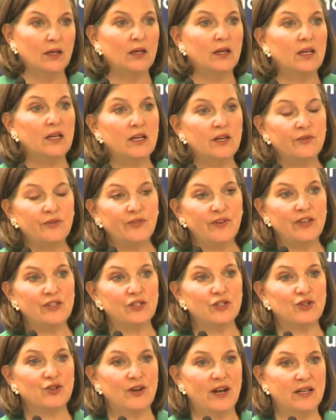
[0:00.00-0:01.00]
If, as
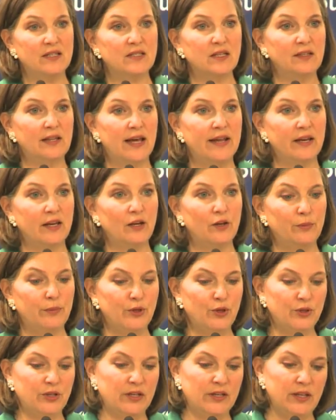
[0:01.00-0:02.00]
a transatlantic
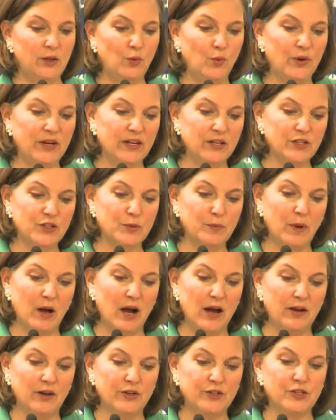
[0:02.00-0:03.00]
community, we
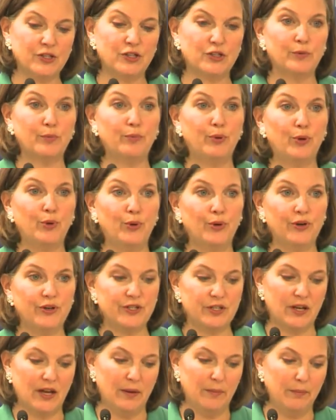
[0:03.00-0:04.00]
aspire to
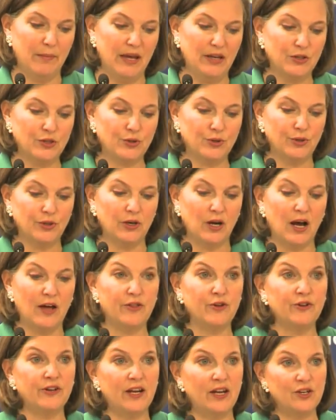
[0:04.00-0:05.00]
support and mentor
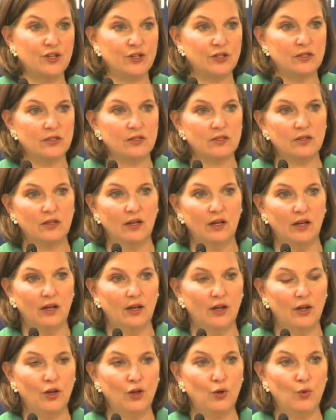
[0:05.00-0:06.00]
other nations
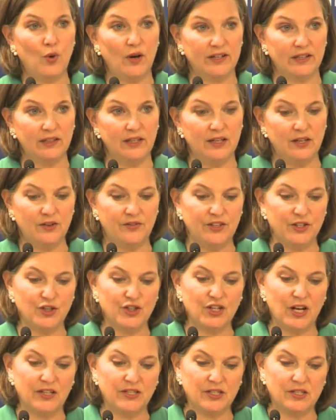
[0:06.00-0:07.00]
who want to live in
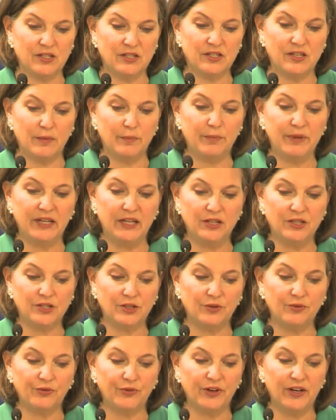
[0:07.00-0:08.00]
justice and peace
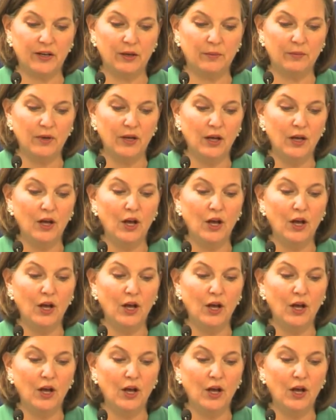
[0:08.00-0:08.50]
and freedom,